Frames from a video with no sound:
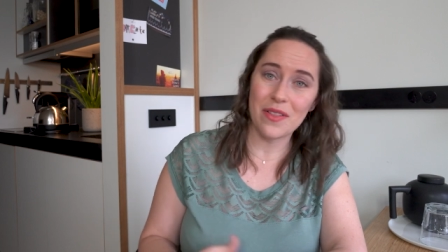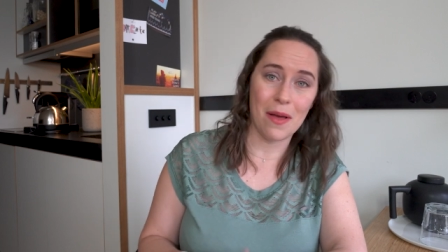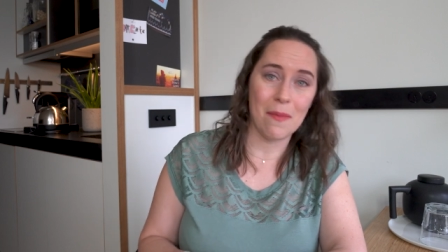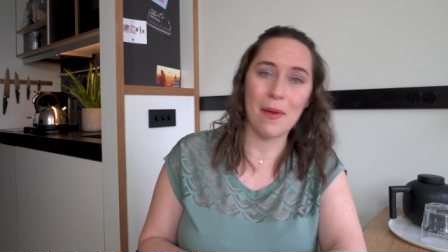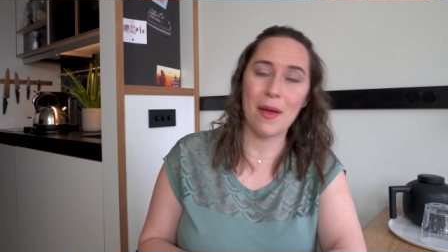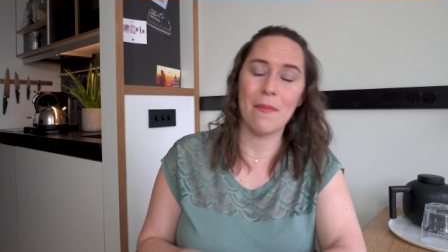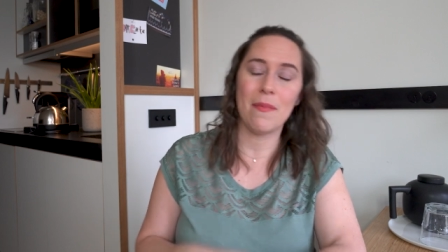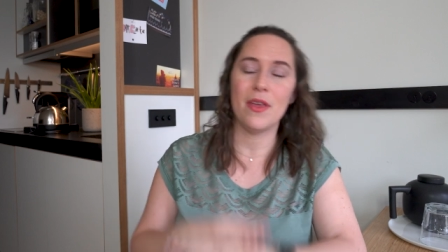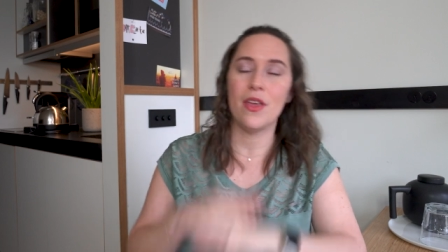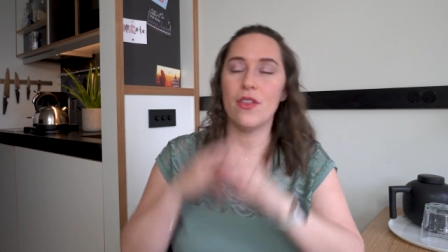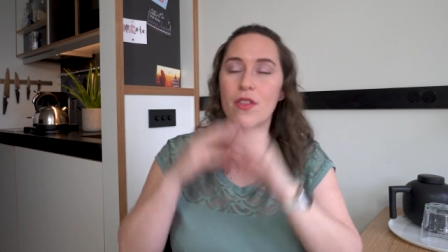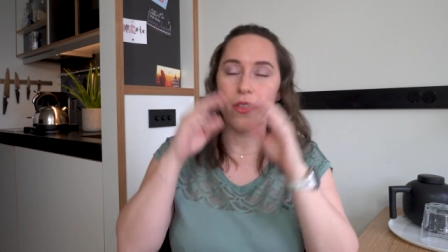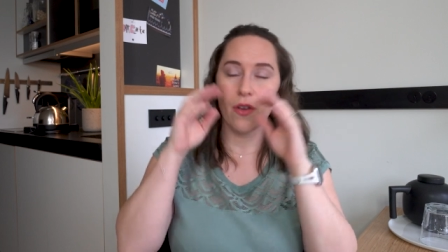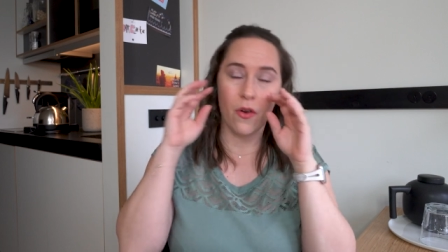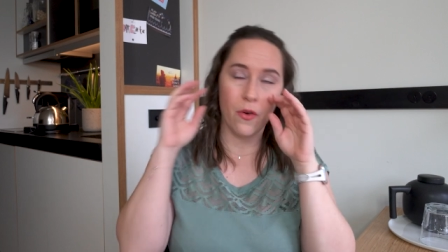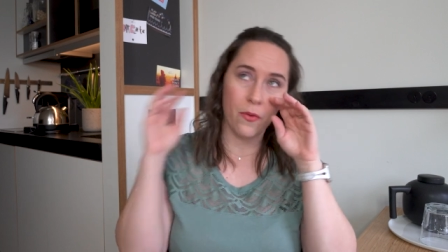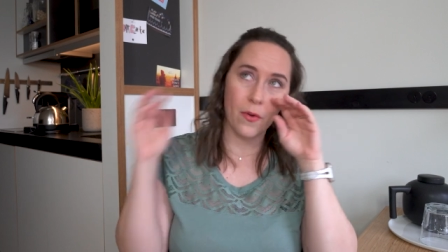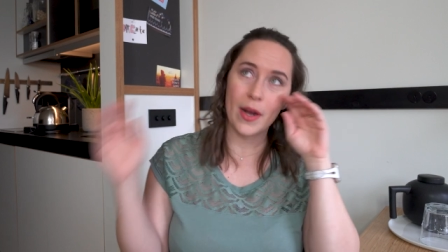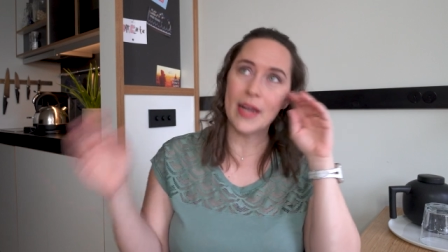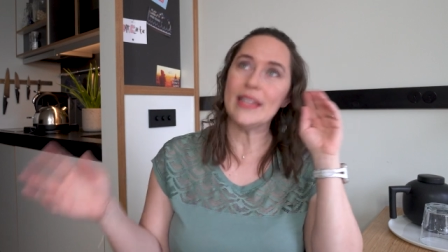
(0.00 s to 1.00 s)
that might be the
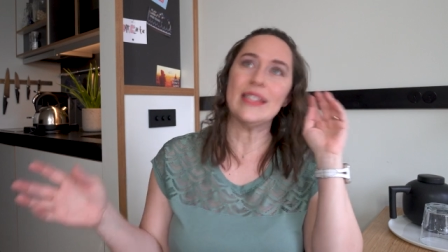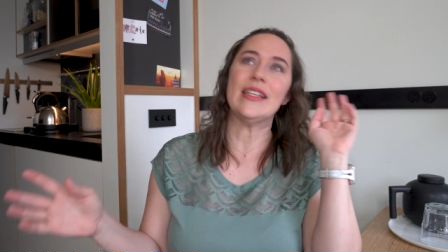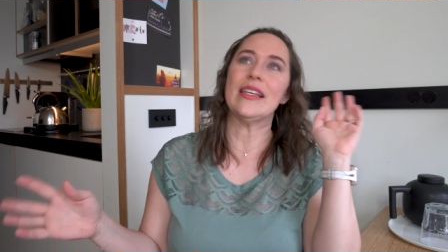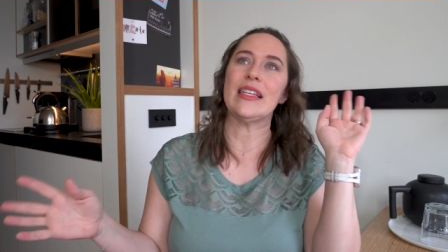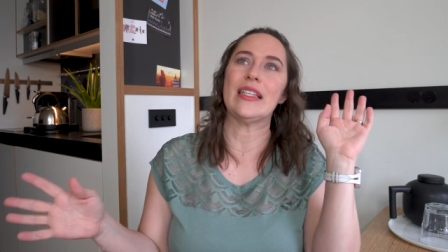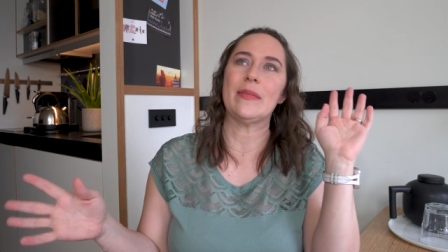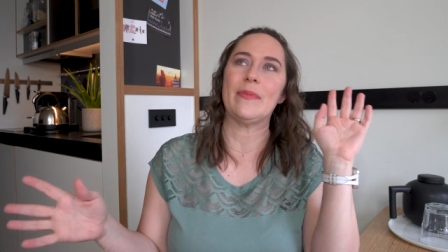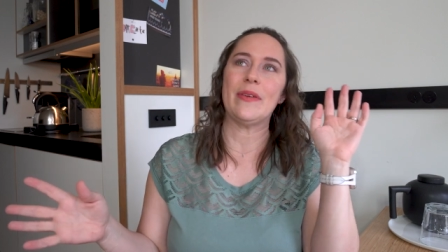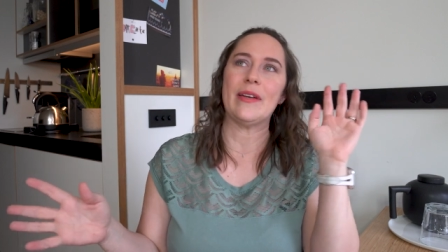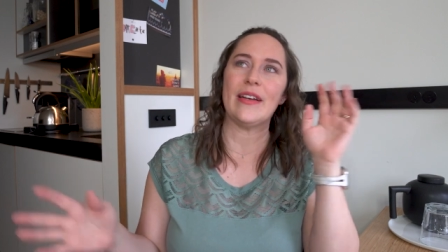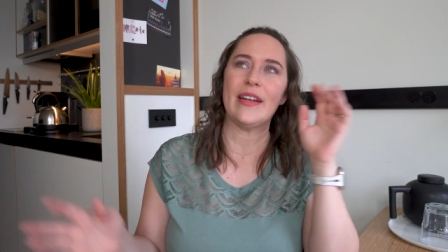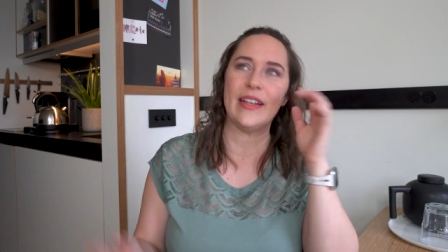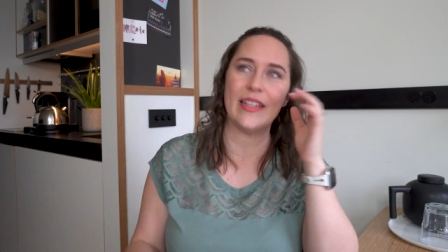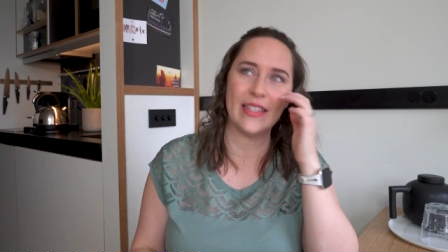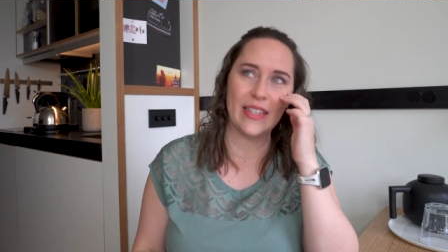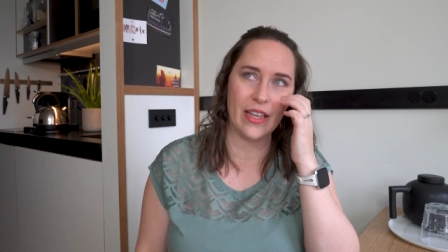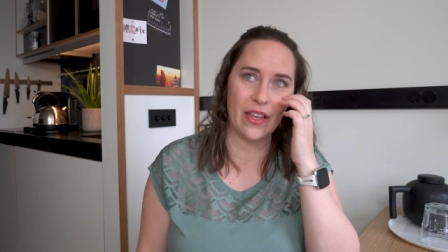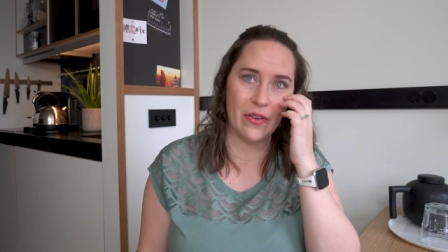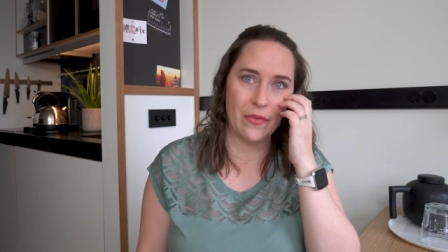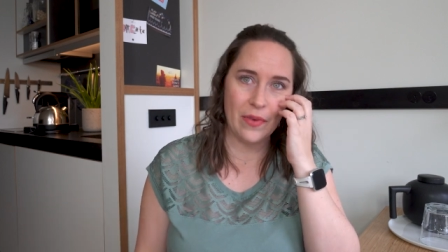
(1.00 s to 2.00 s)
crazy
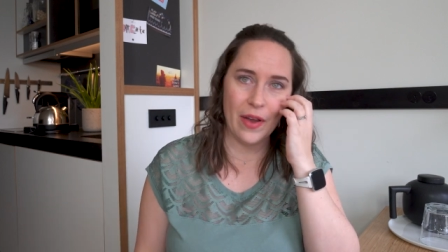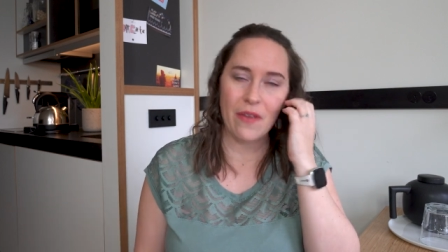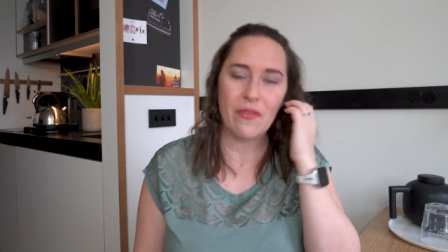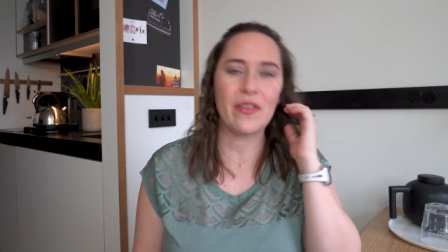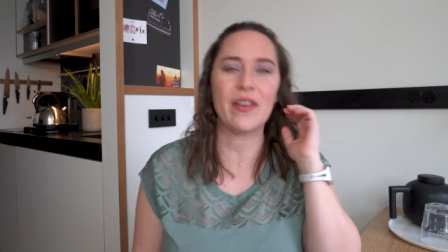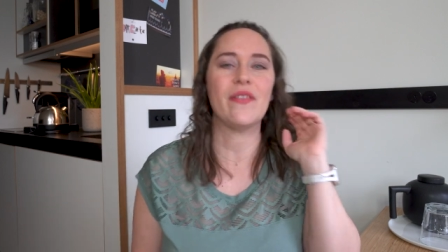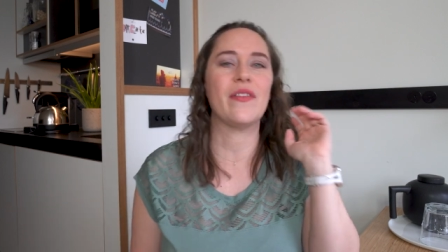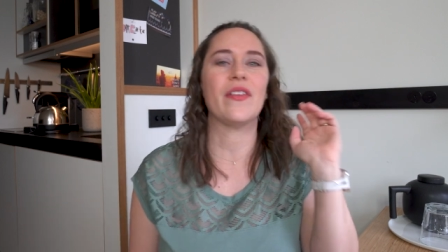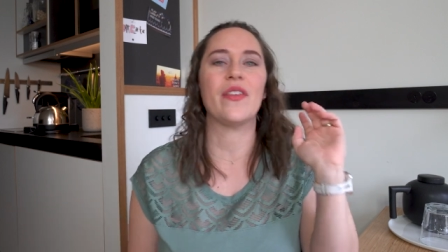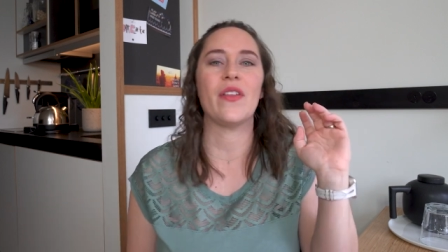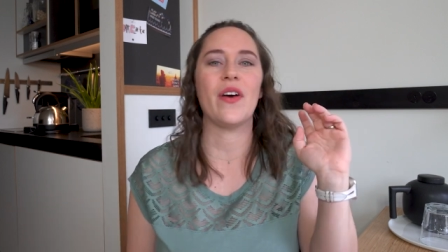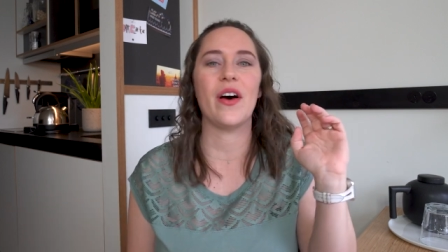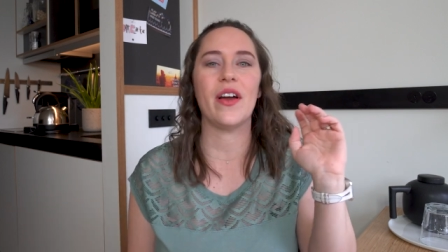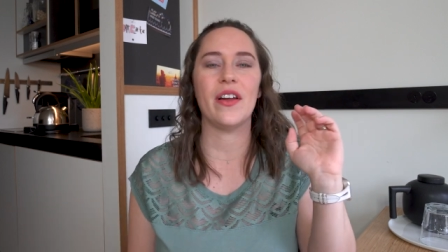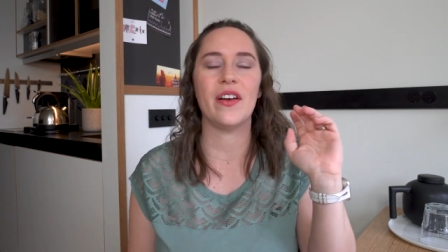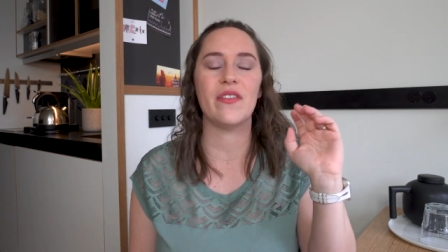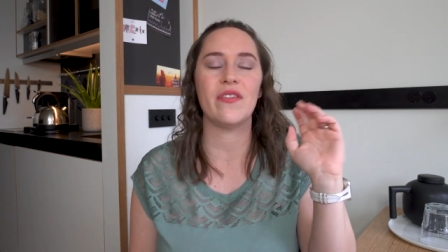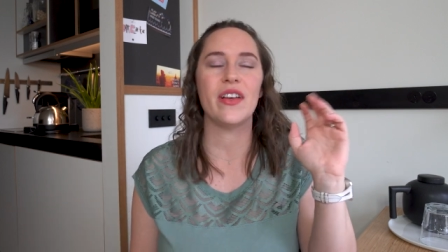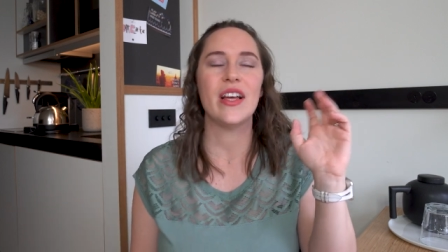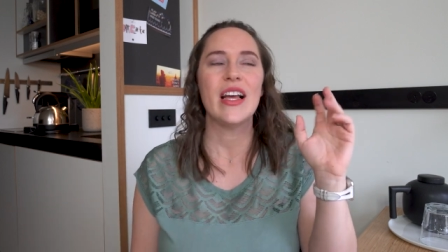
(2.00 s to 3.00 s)
experience that you never even thought
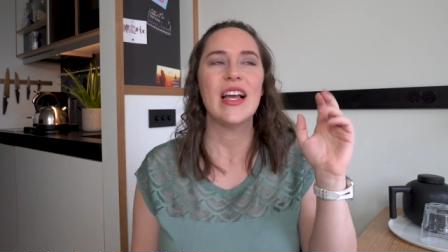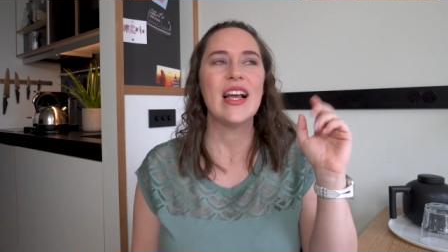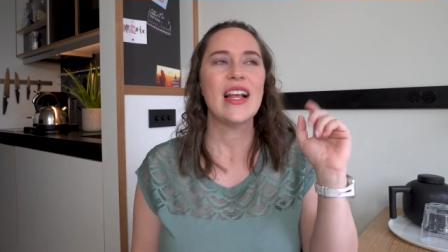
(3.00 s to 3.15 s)
of.